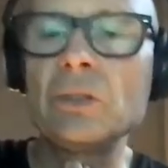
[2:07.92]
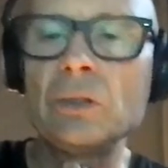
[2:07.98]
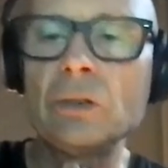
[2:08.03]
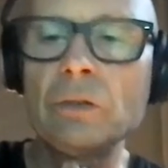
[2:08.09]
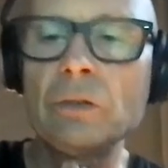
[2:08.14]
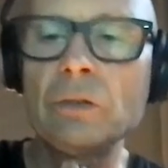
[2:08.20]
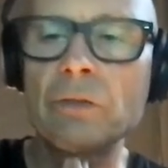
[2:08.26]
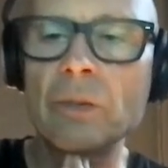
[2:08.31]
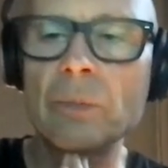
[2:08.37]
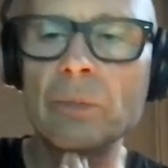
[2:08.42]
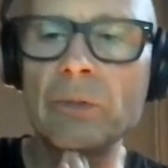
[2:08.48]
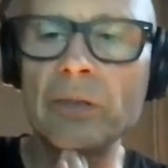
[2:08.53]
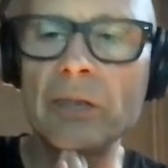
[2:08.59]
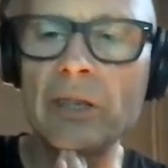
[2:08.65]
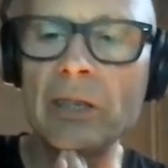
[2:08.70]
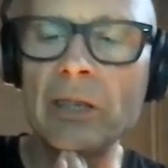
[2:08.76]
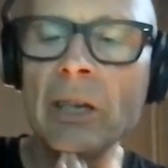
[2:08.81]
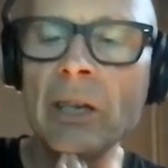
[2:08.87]
to you from
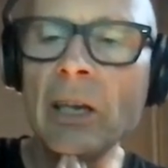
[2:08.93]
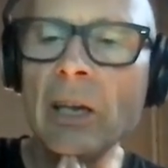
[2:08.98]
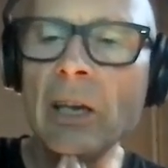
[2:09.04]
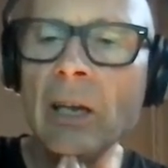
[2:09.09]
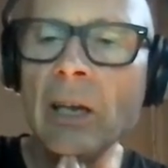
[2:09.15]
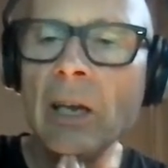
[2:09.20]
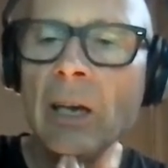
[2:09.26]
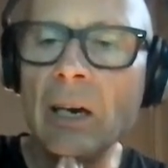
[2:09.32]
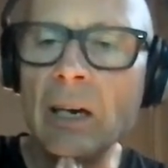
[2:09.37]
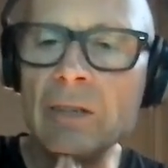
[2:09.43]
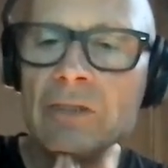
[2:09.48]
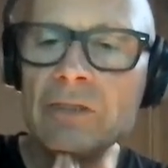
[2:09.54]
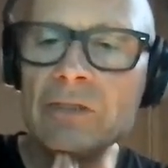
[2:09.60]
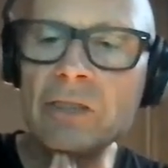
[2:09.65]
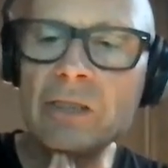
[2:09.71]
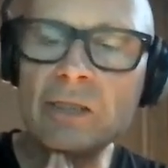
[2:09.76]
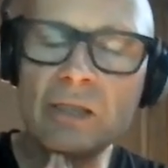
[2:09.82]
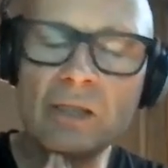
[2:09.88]
the
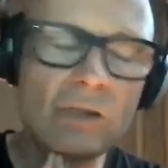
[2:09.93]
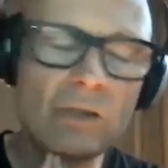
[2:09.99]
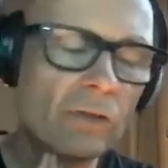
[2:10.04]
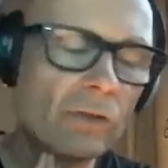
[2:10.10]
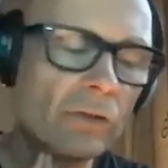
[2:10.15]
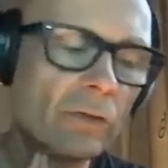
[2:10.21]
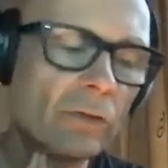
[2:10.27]
unceded